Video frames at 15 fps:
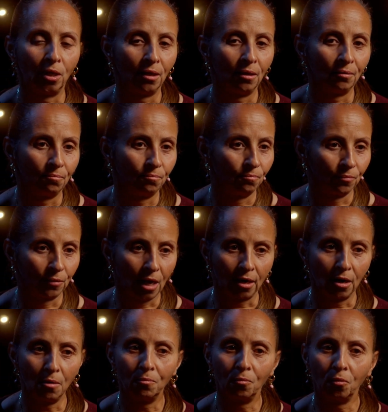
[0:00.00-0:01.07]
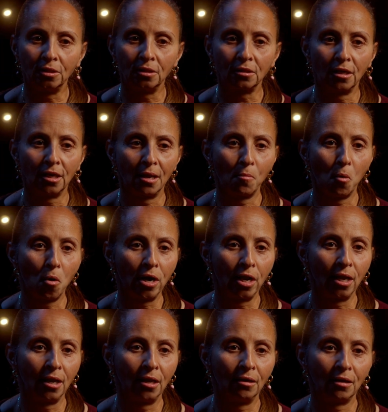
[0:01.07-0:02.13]
we got up one Sunday
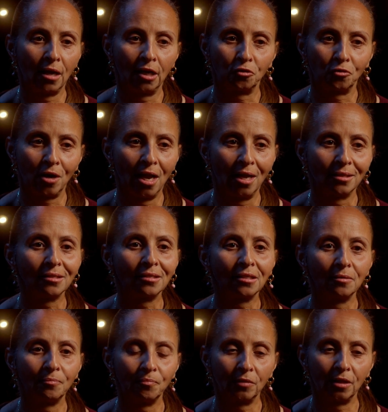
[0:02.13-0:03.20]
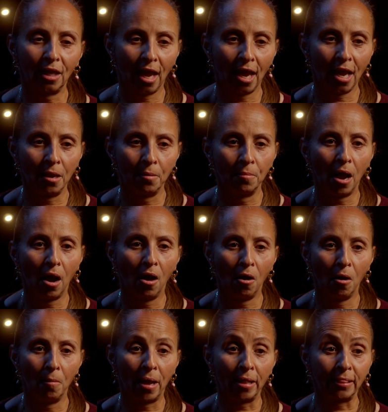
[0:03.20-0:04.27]
morning, got dressed, came.
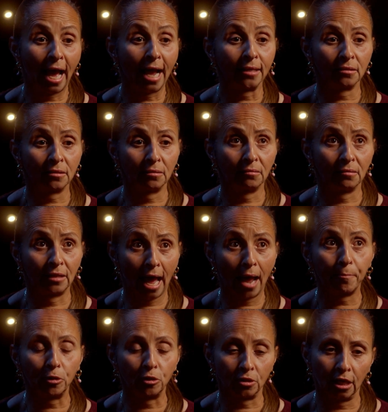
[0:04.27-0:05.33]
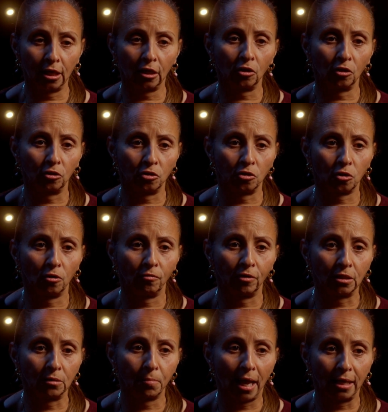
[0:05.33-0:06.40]
At that particular
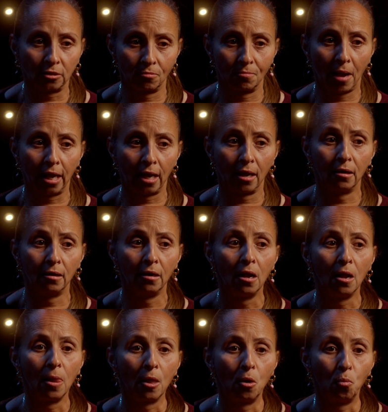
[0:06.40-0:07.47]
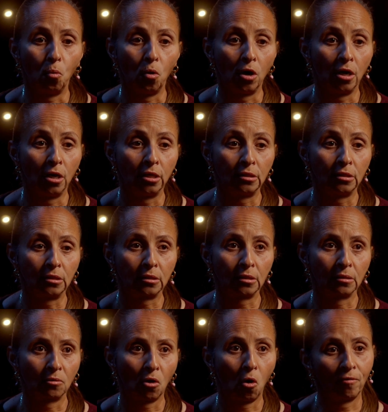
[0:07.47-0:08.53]
service, Pastor Micah
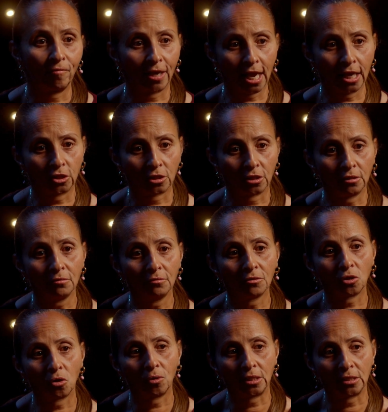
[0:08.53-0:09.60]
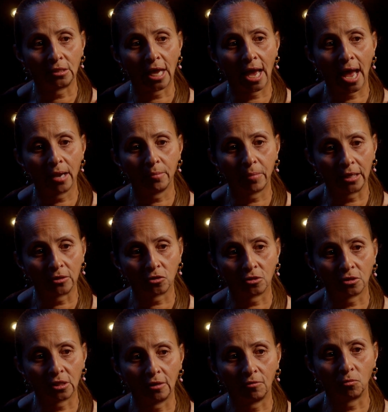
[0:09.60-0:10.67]
was on vacation, so his dad,
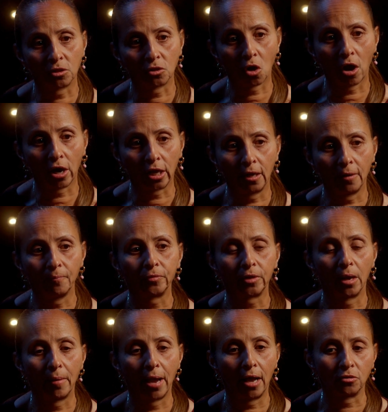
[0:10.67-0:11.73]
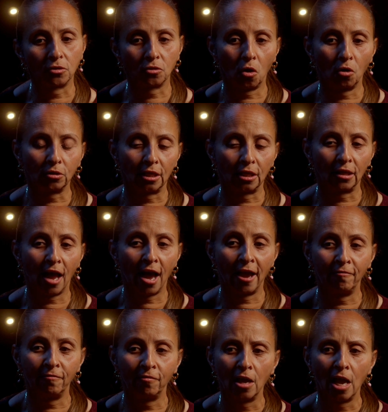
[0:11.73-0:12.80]
Pastor Steve, was talking about salt and
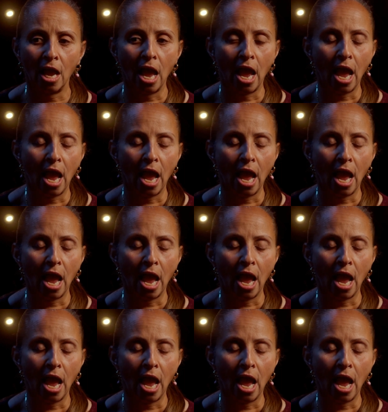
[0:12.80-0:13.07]
life.